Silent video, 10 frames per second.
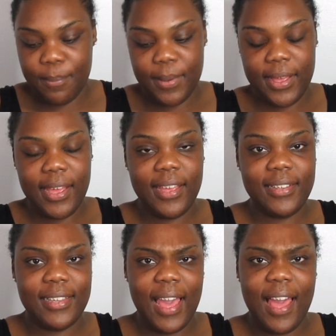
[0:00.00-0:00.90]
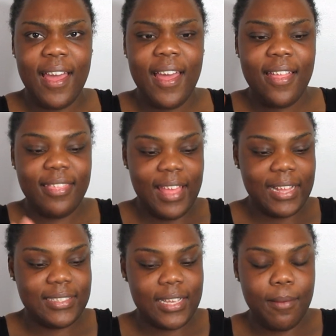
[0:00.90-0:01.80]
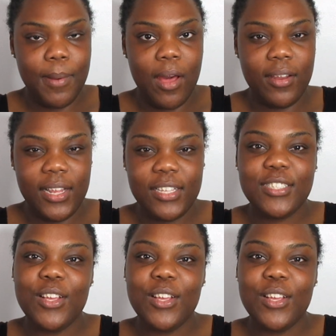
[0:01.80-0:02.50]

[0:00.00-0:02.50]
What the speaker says: But yeah, that's about it.